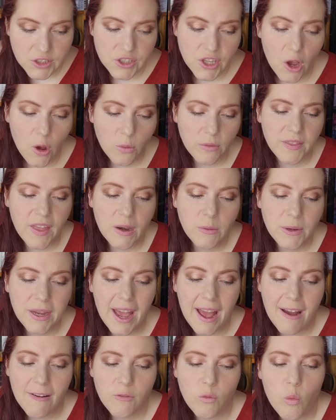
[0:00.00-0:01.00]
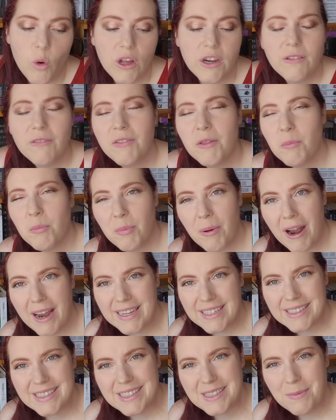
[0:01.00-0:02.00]
So then we have one of the
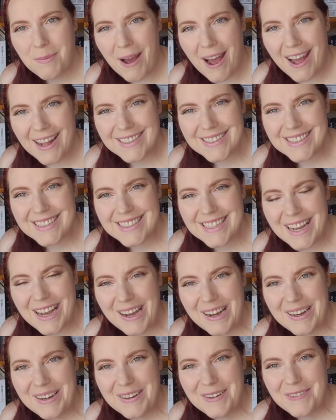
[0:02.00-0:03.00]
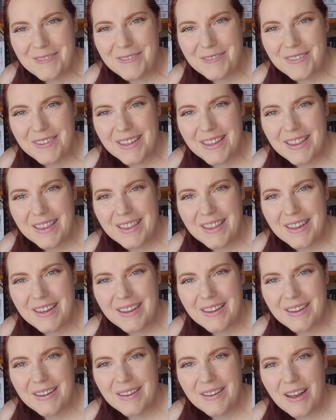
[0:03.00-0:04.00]
bright spots of
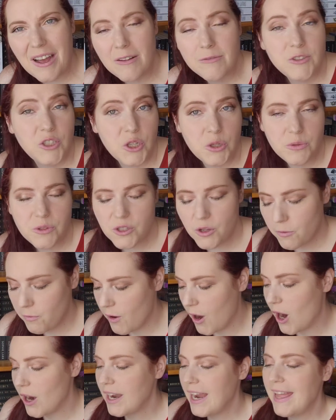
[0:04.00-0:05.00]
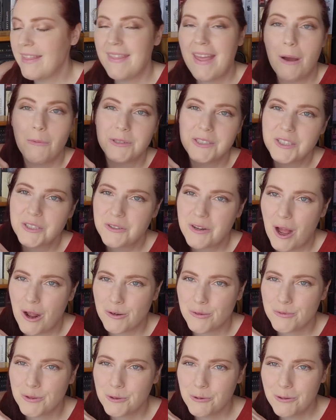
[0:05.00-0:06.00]
the of June so far, and that was A
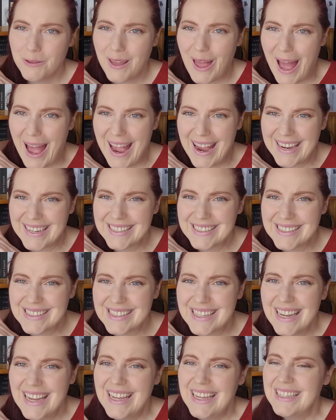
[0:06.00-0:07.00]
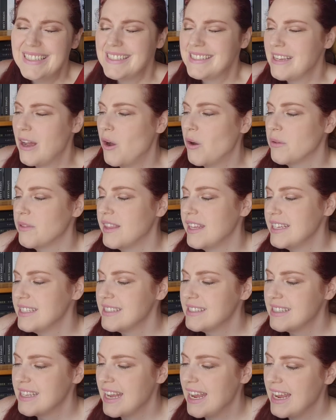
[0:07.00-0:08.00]
Crown of Cruel Lies. So
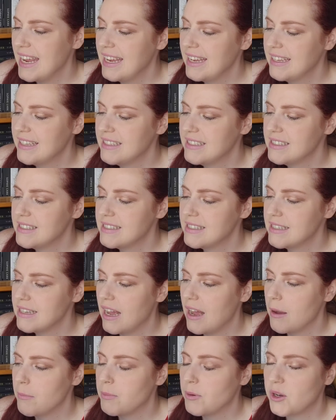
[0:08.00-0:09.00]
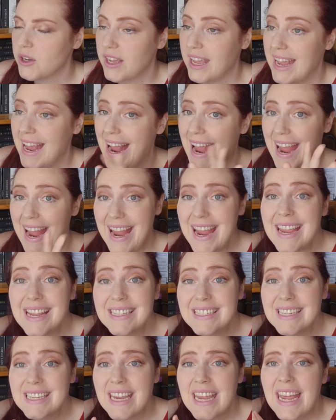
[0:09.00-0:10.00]
this is uh, book
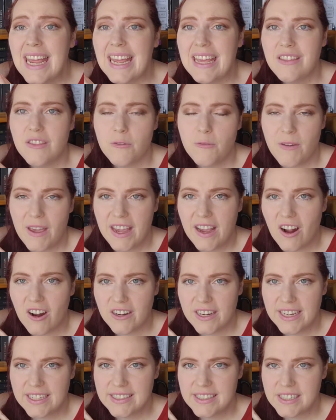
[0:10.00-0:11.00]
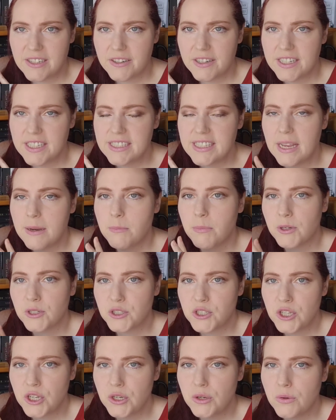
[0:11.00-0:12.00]
eight in the Fae Guardian series and
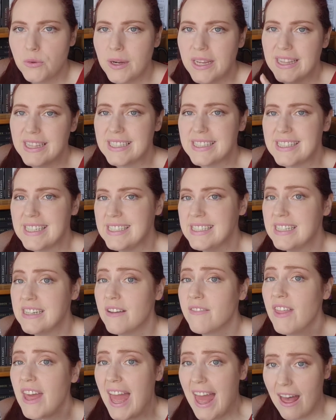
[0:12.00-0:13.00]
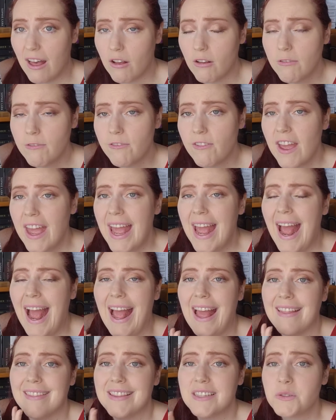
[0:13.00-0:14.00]
book two in the Season of the Elf.
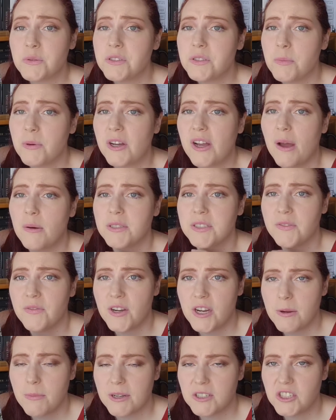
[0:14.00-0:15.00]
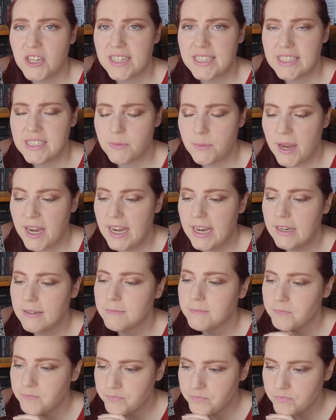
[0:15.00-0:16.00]
And this was a book I was very much
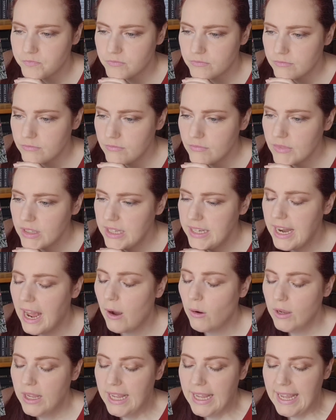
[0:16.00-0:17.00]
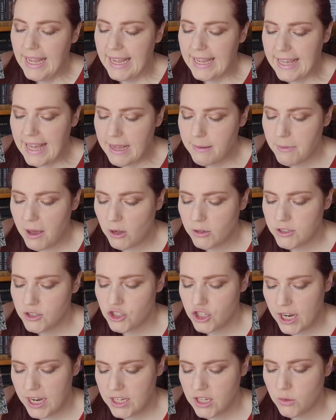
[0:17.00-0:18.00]
anticipating. Now, it came out
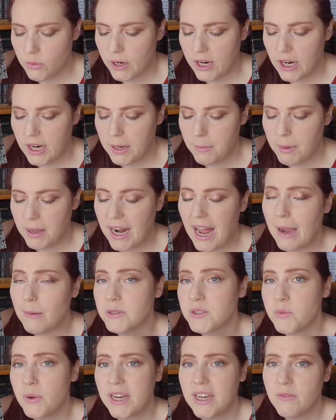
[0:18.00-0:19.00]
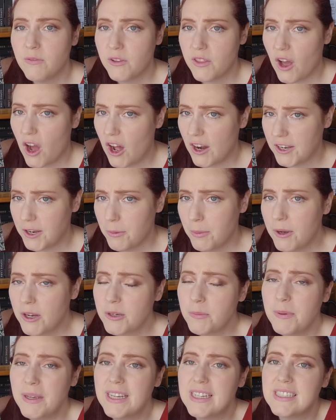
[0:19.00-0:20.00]
in January, but I was waiting for the
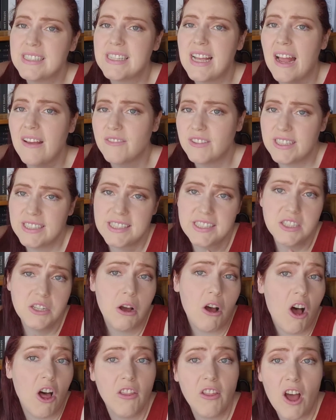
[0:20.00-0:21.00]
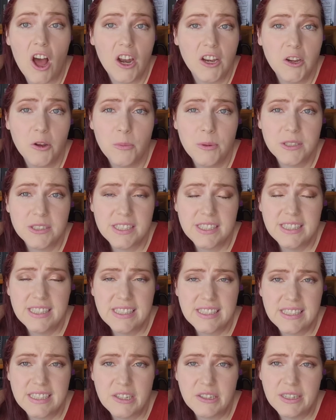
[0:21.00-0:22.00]
audiobook because I've listened to all the audiobooks in
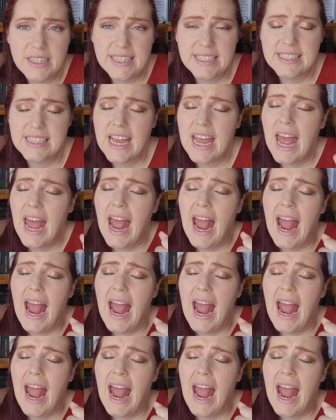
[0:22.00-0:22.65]
this series